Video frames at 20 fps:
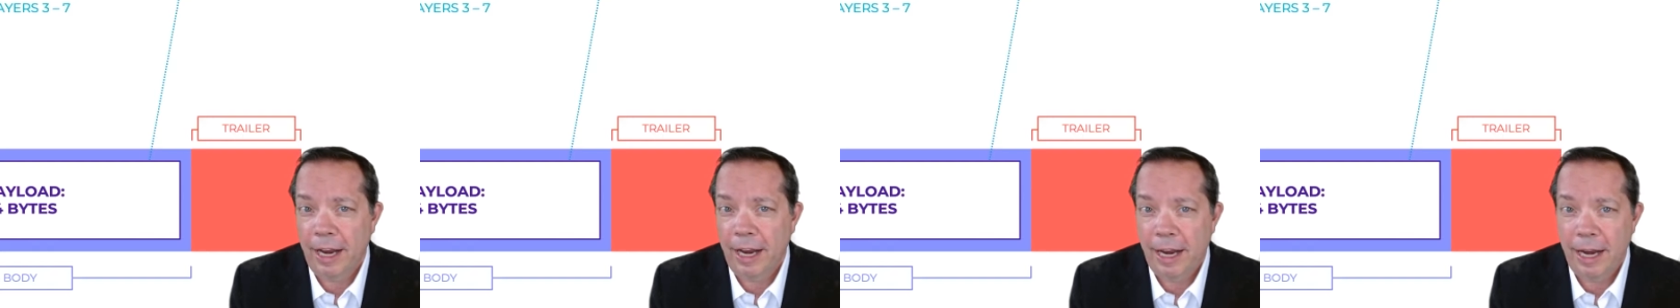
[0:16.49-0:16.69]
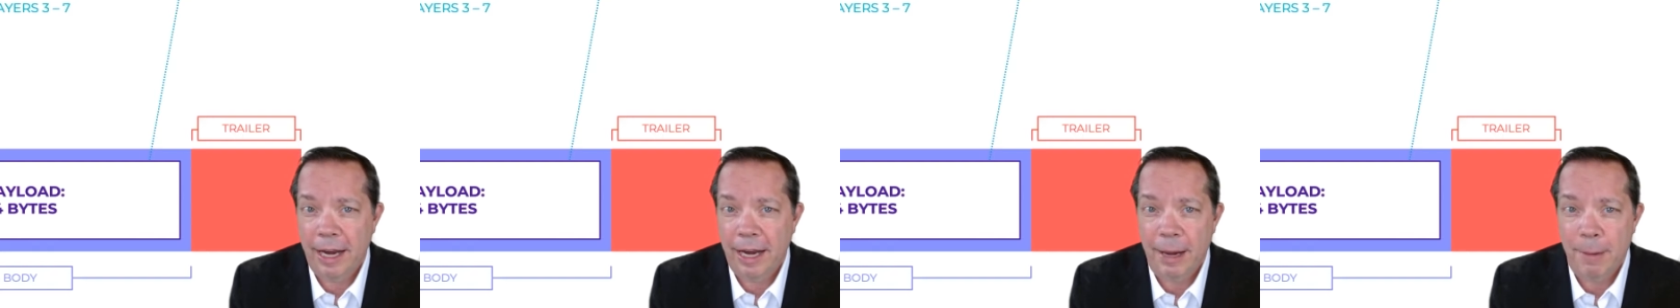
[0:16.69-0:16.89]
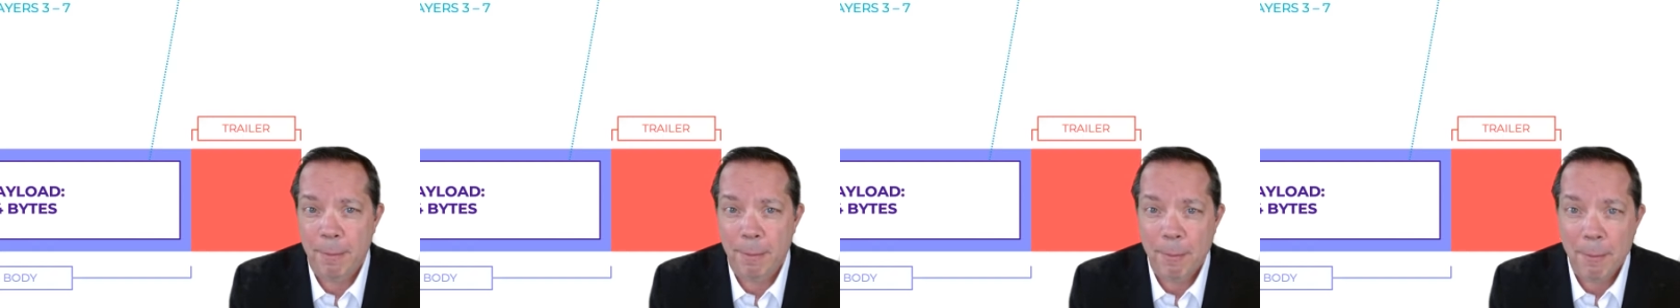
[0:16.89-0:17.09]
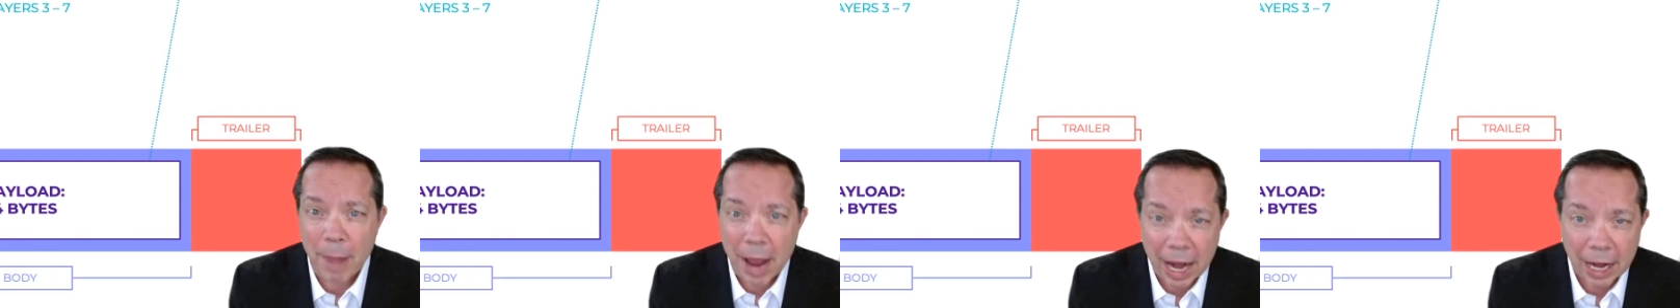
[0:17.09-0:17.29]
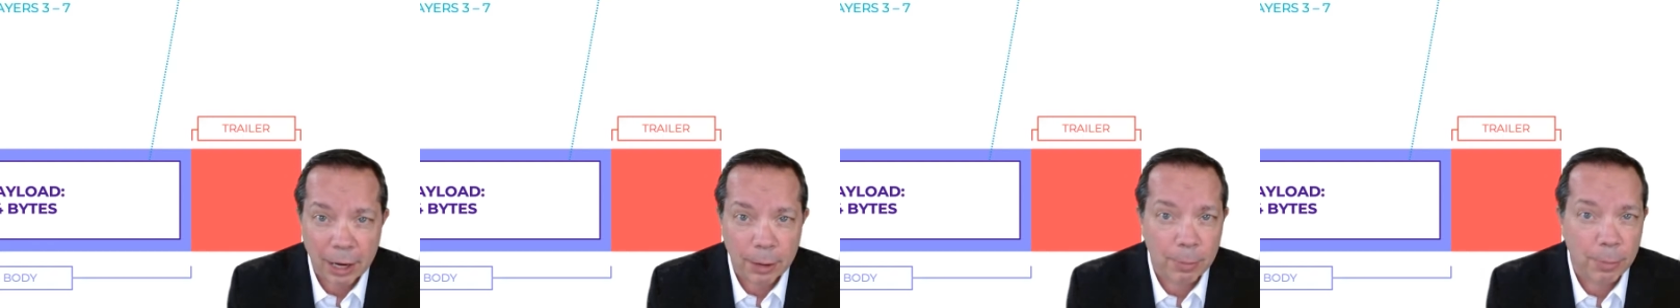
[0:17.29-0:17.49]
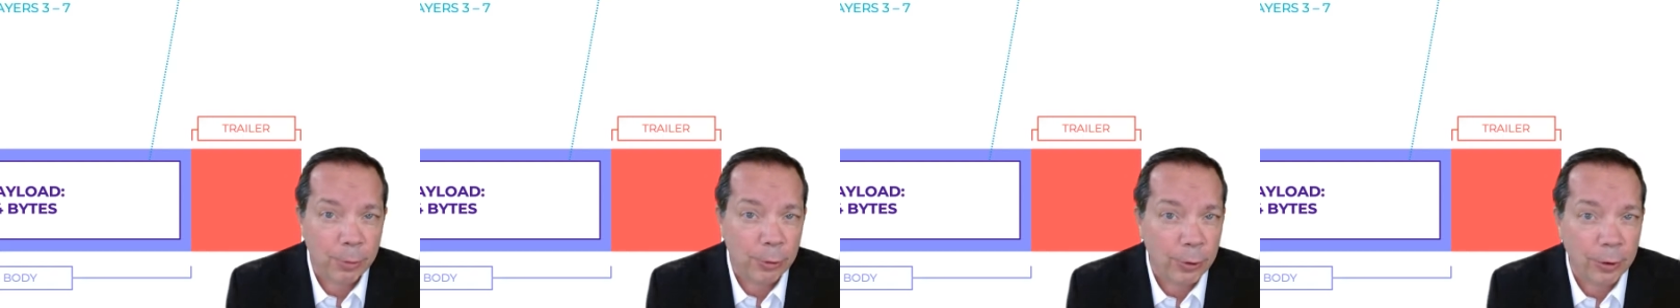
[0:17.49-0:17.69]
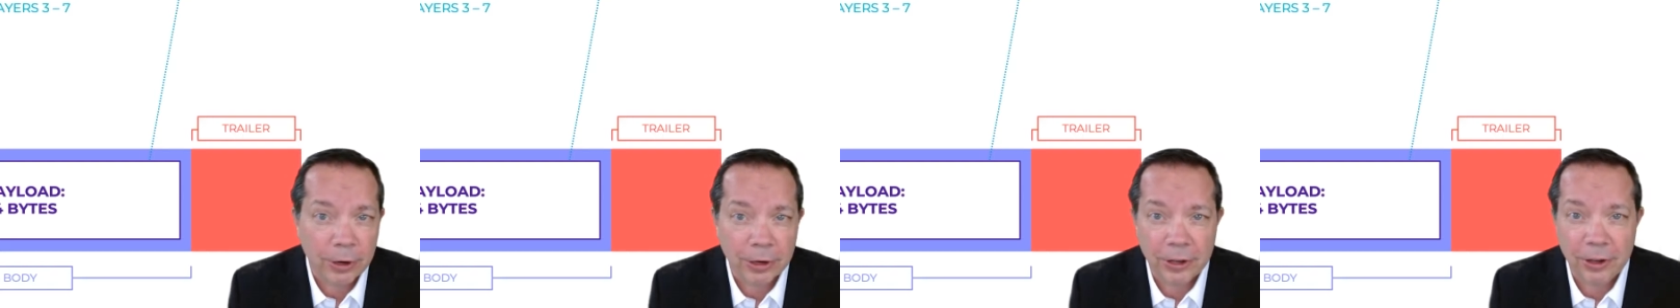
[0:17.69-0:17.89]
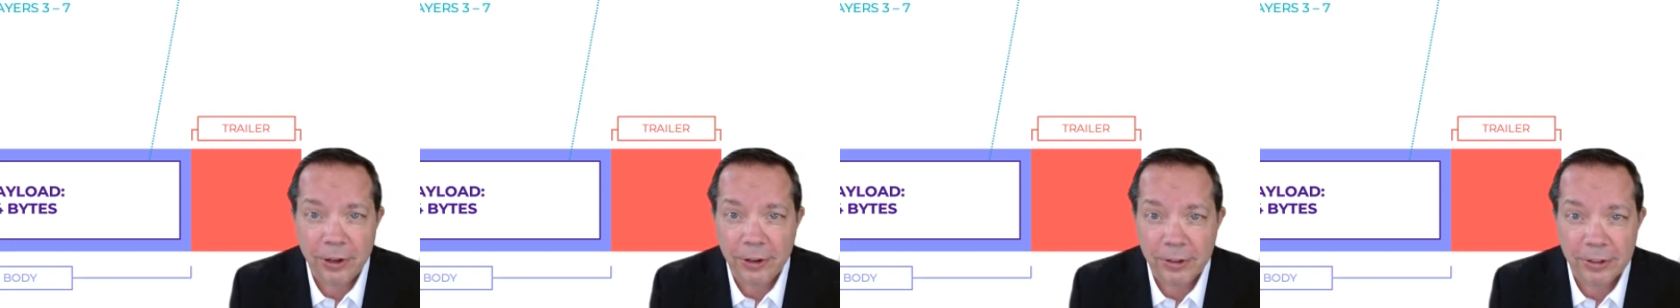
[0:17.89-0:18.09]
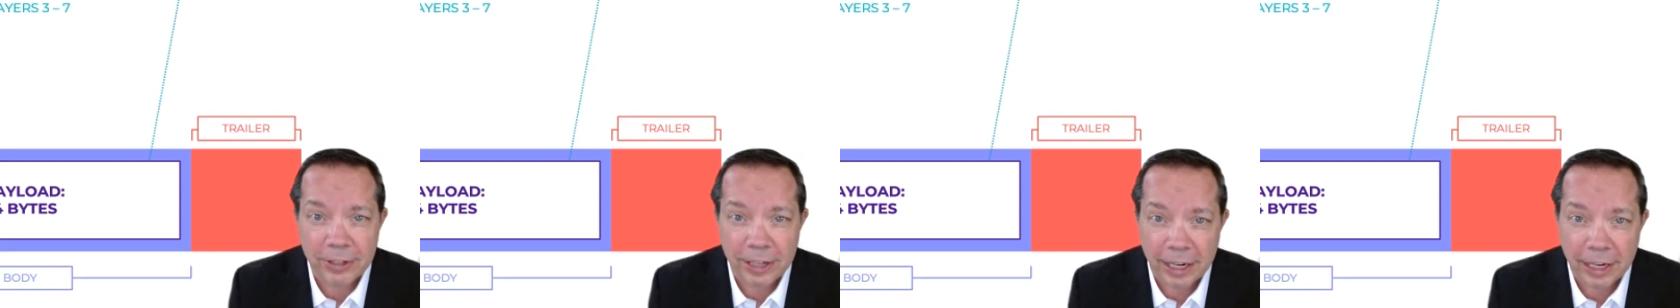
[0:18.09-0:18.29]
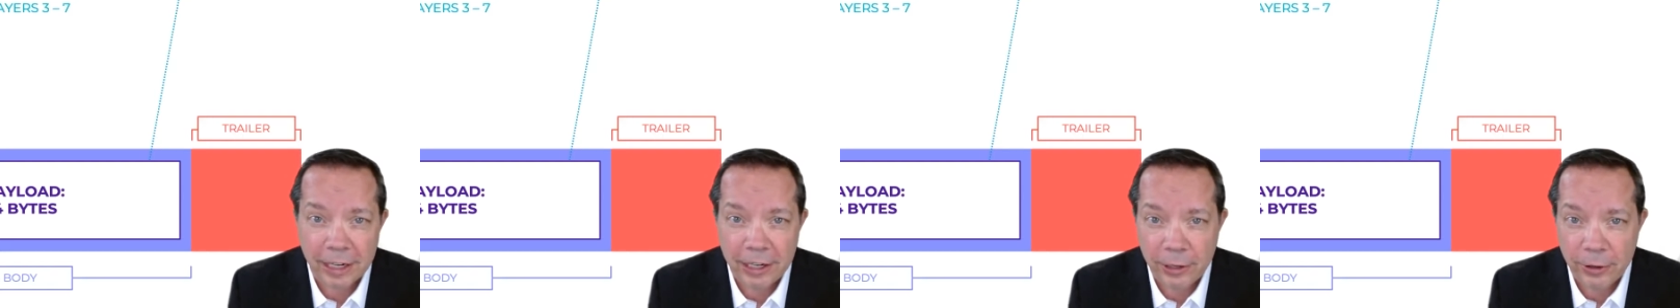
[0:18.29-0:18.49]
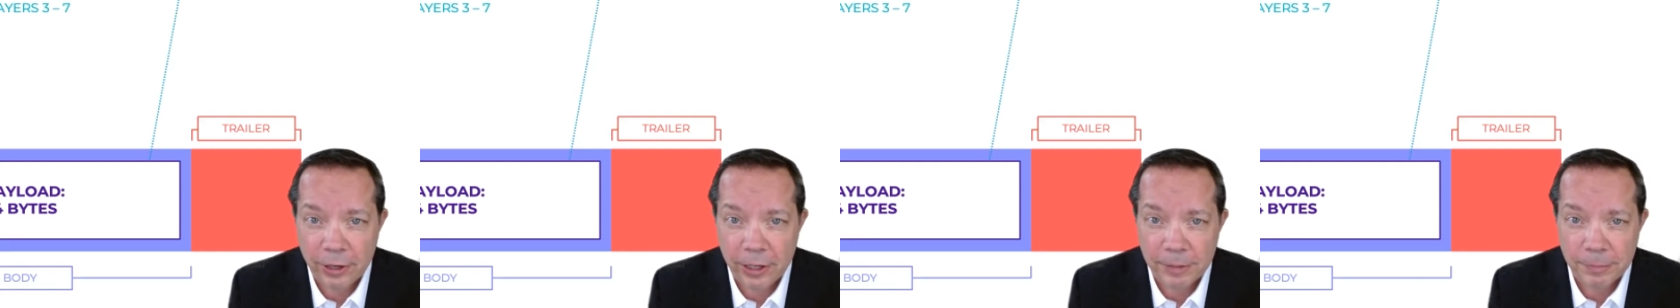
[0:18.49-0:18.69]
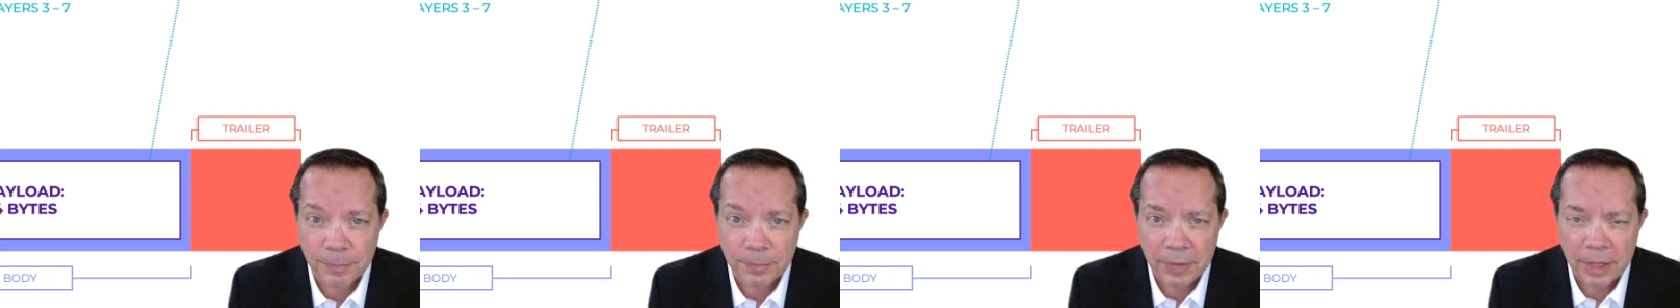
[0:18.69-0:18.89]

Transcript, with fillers: a M A C protocol data unit.